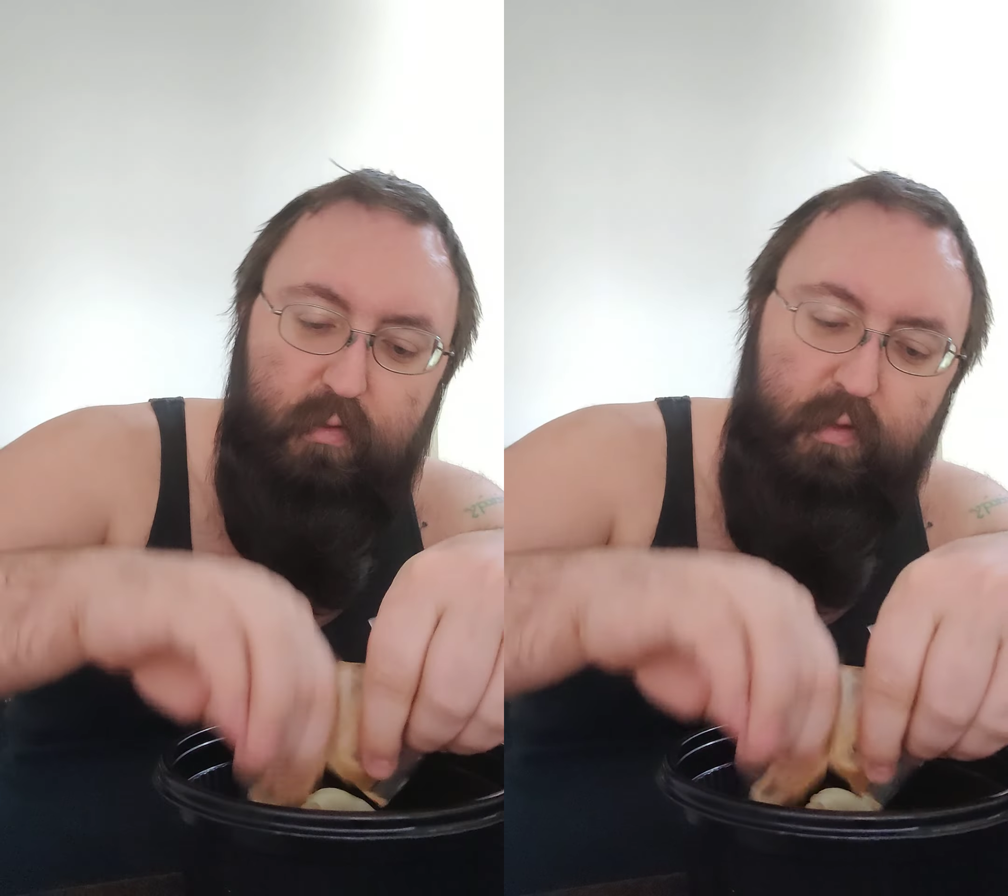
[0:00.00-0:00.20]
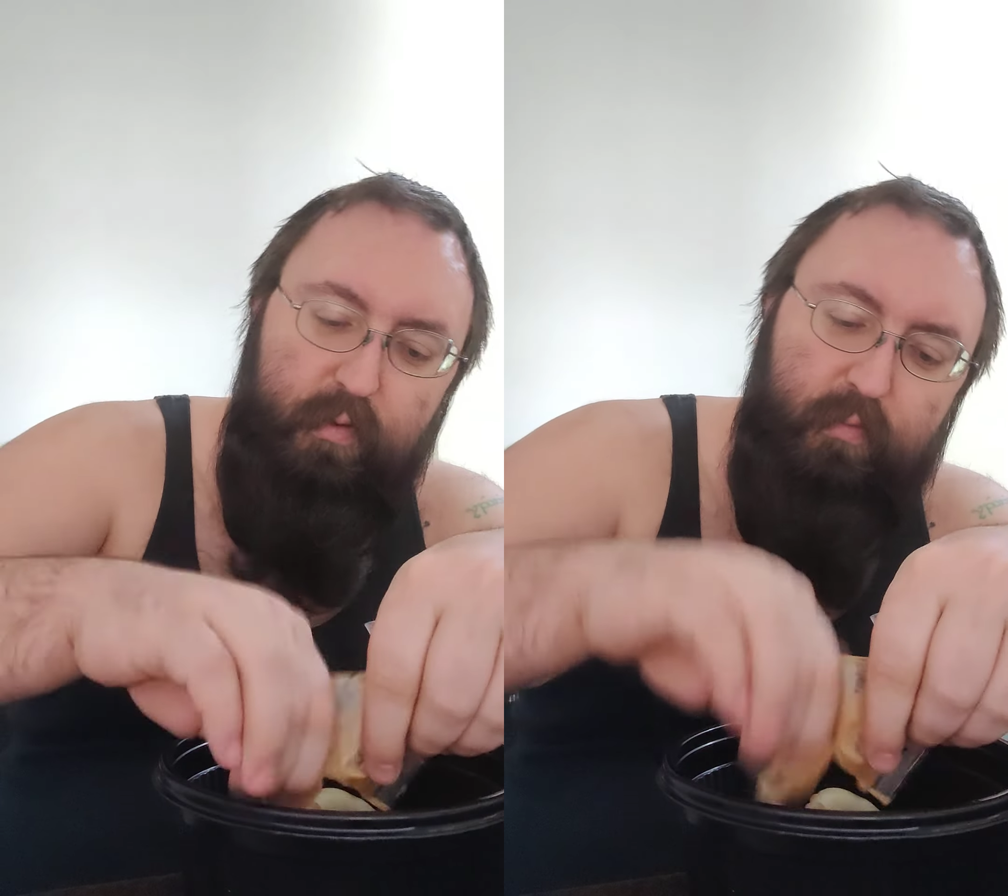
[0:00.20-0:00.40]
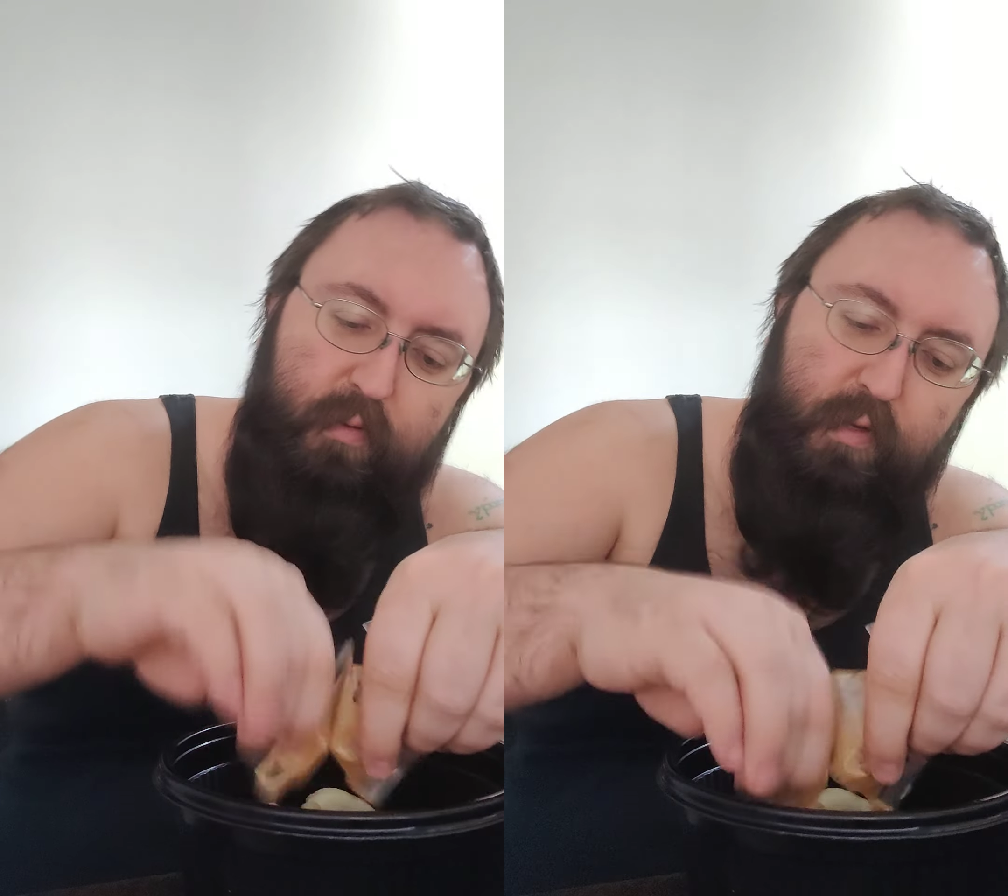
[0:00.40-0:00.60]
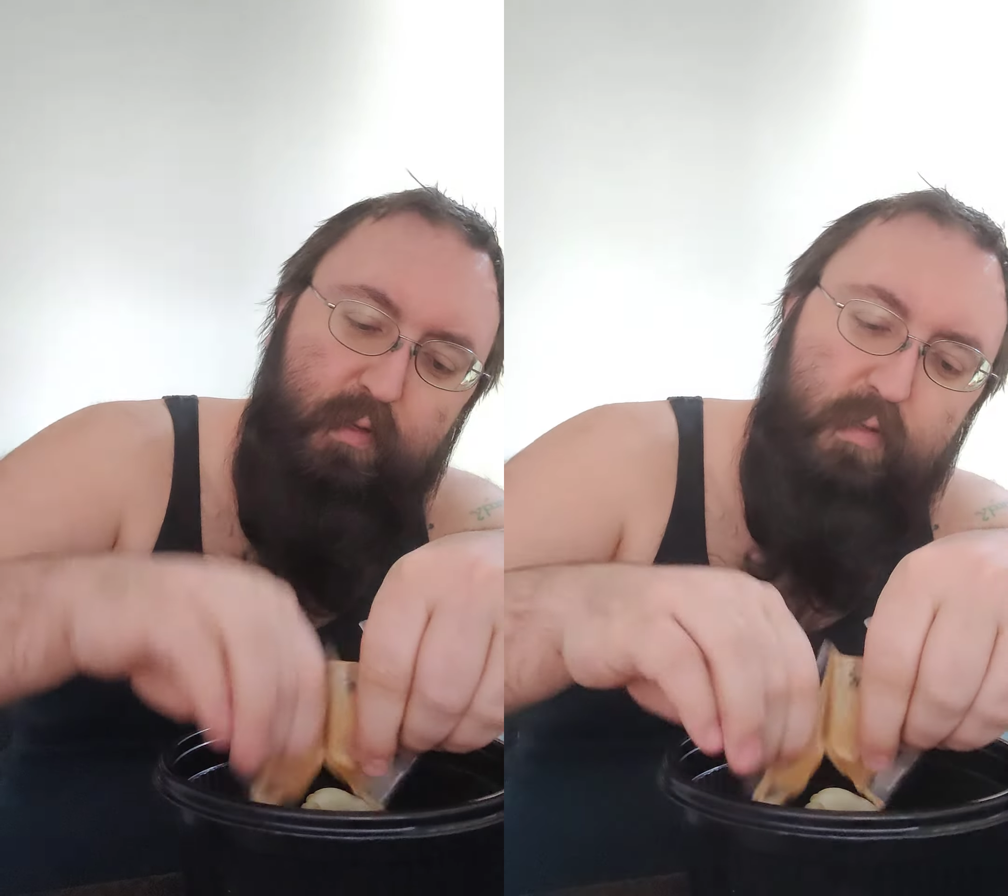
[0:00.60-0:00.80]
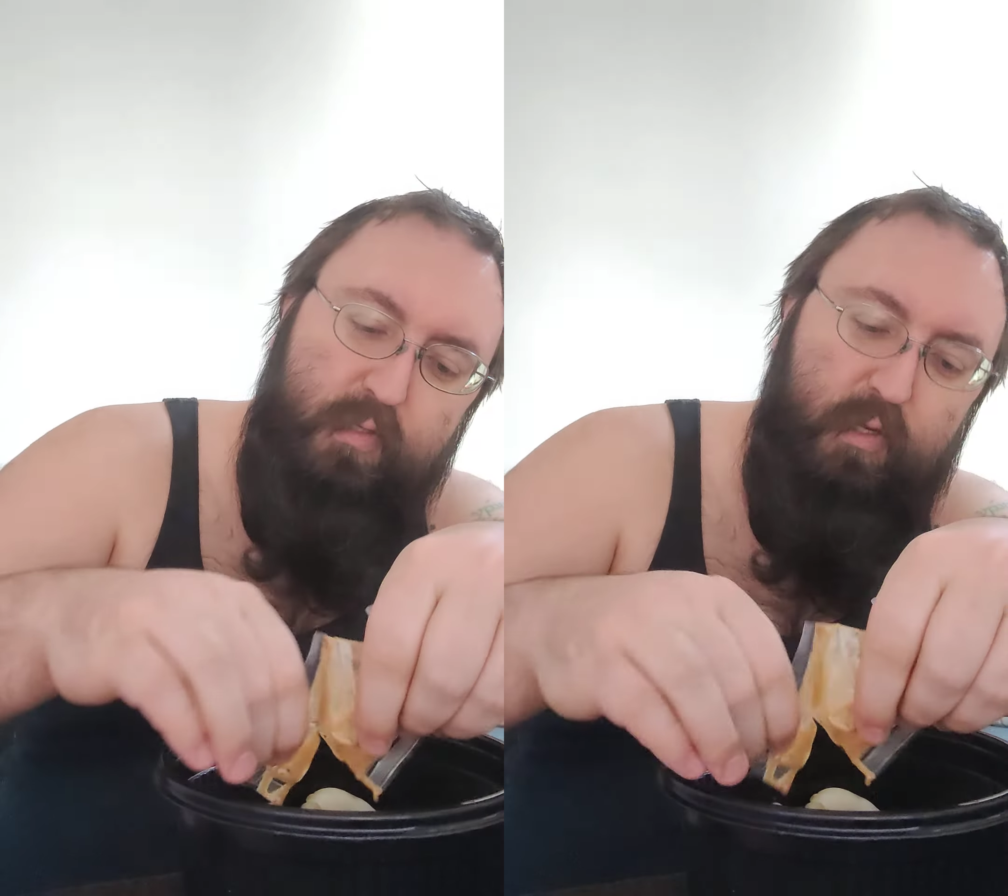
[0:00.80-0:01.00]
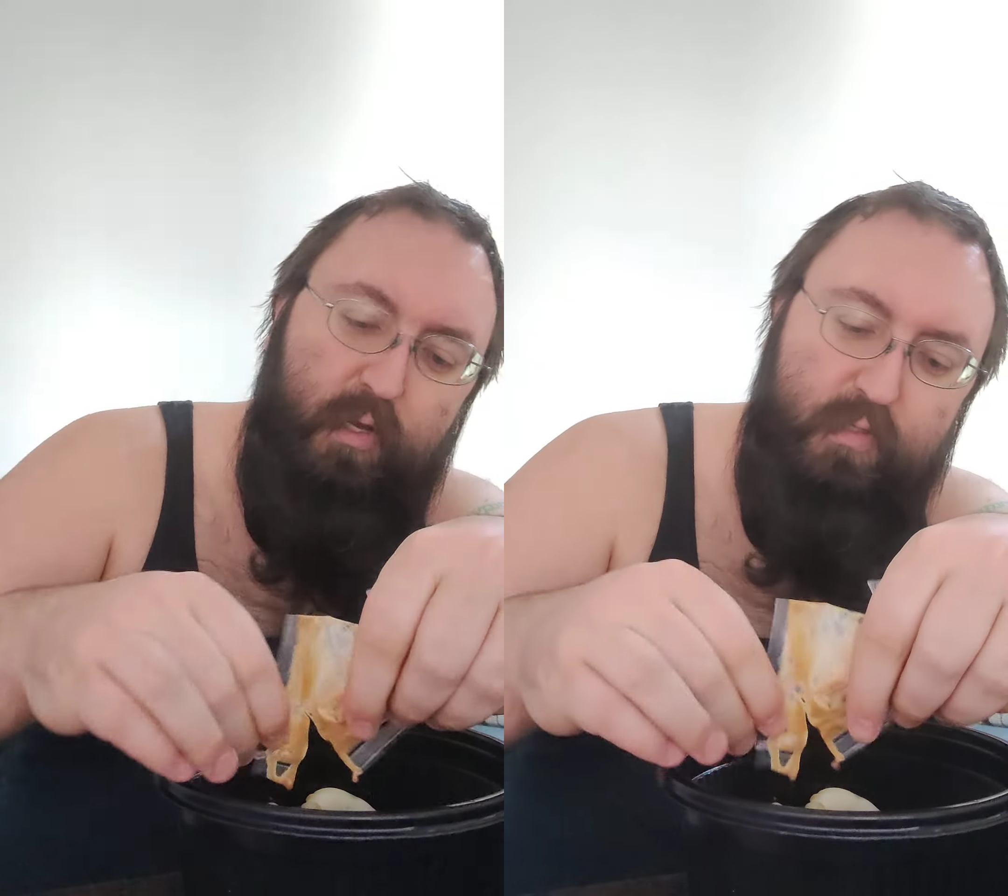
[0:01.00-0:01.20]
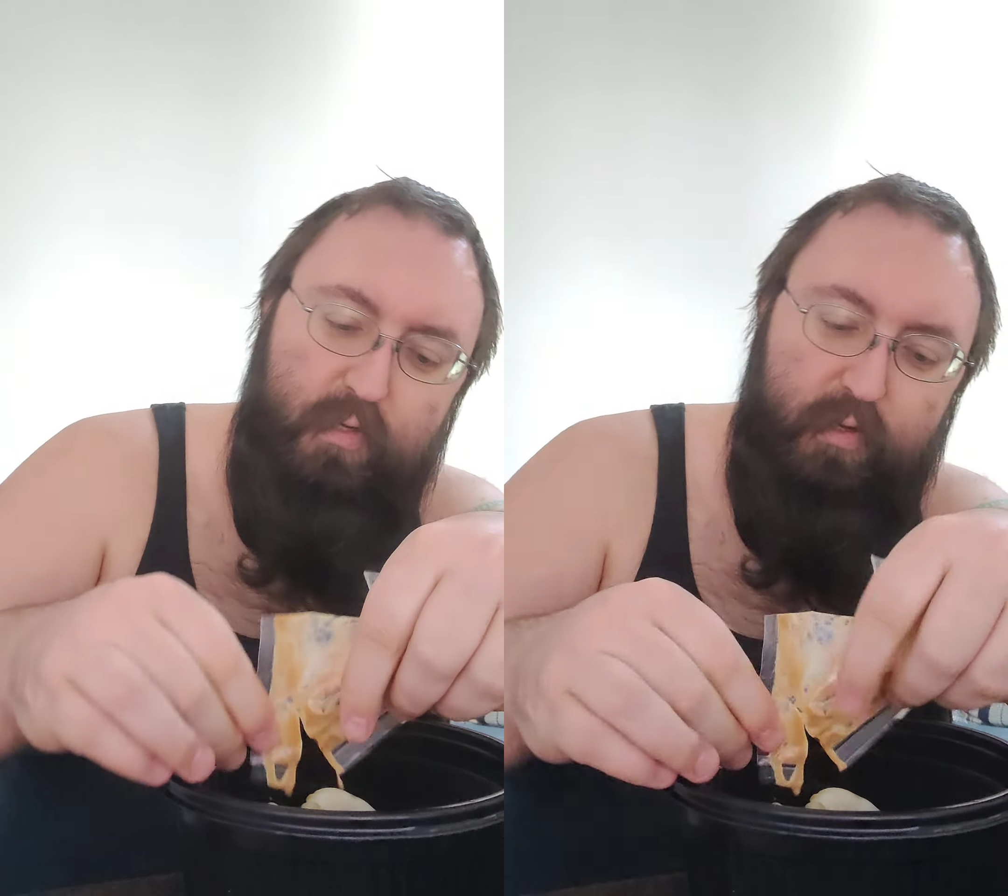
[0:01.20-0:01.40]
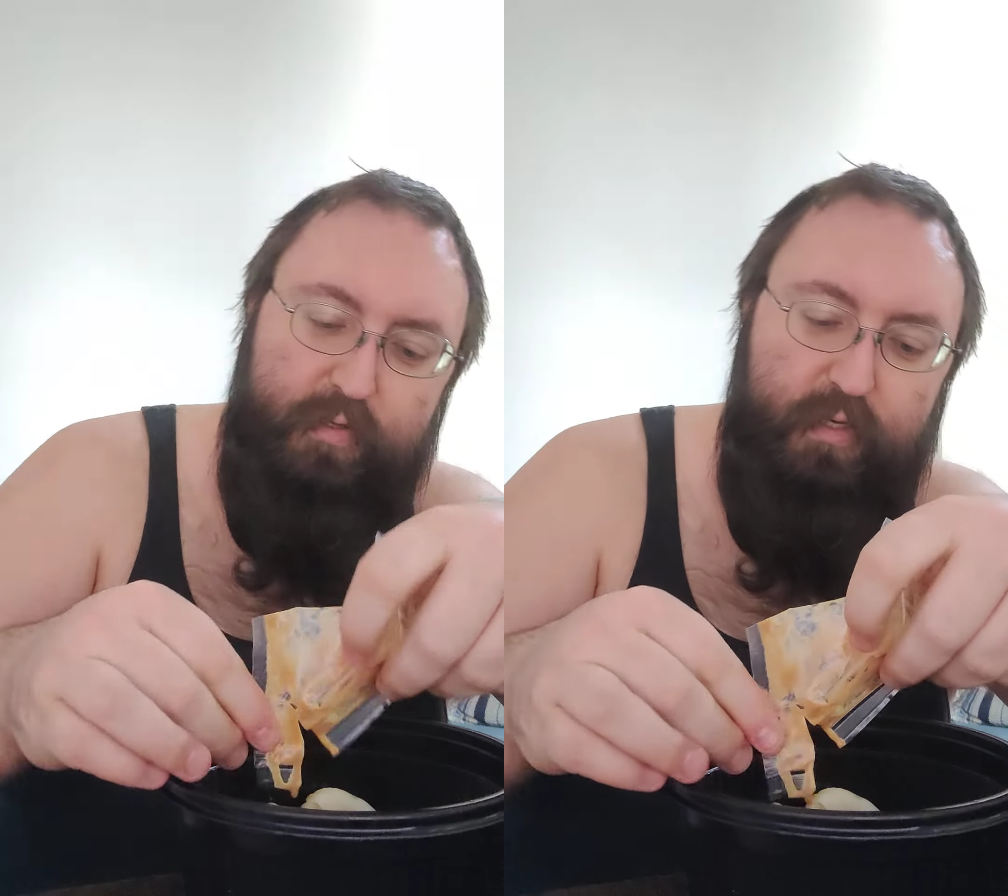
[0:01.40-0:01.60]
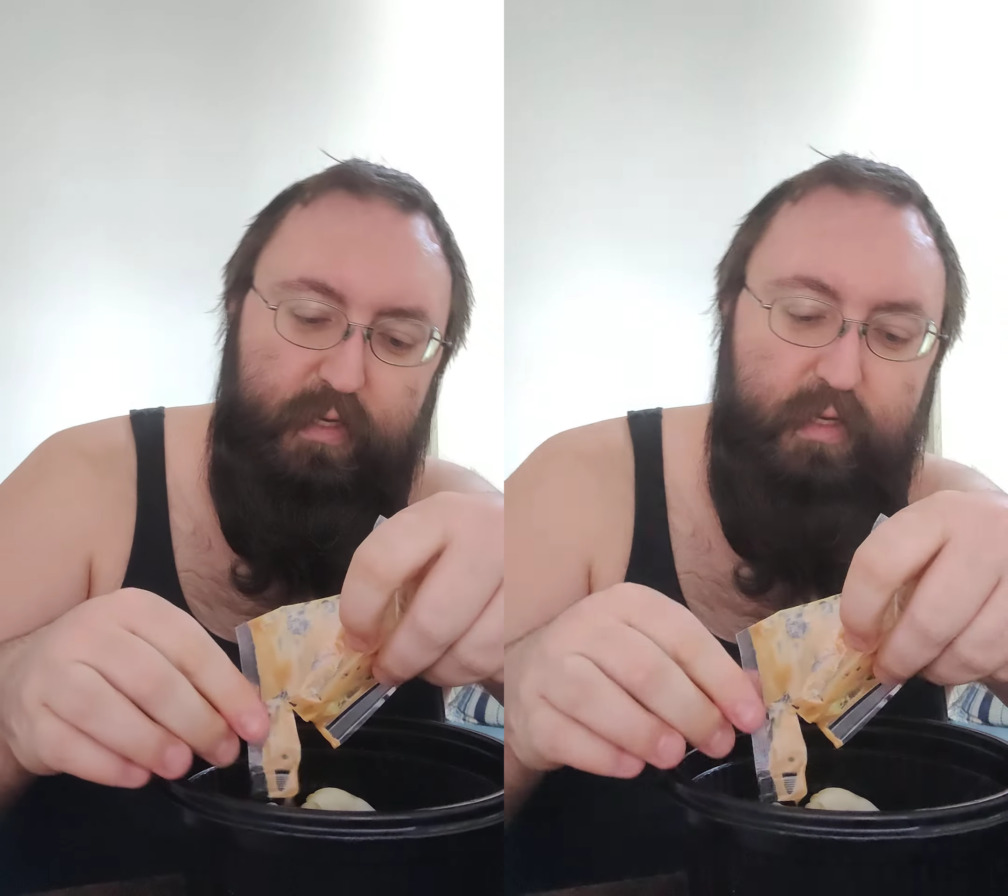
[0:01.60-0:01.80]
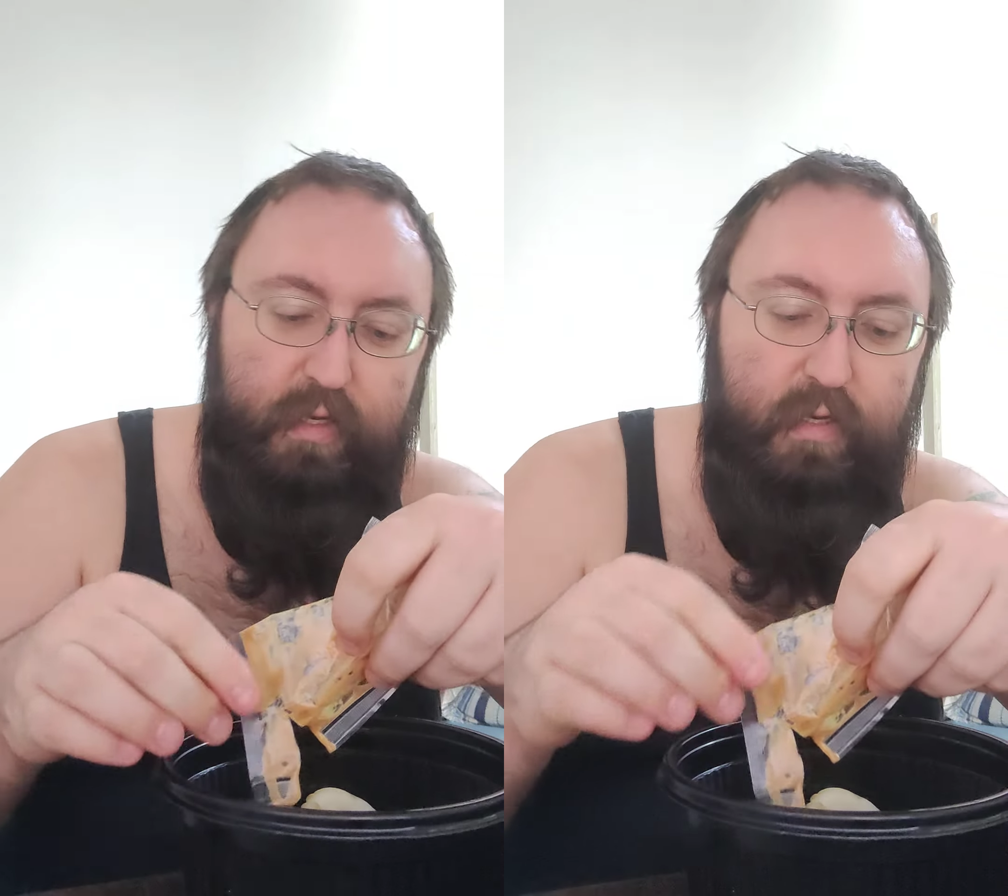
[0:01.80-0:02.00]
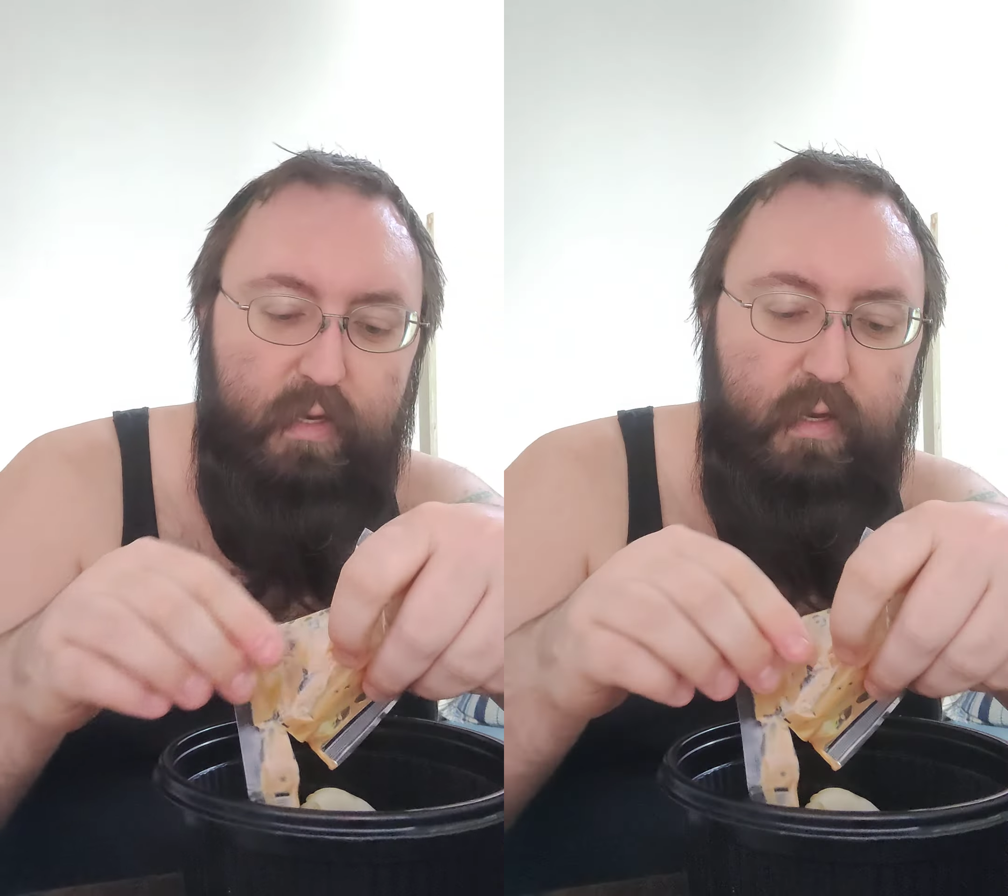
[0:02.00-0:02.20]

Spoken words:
the sauce called tahini.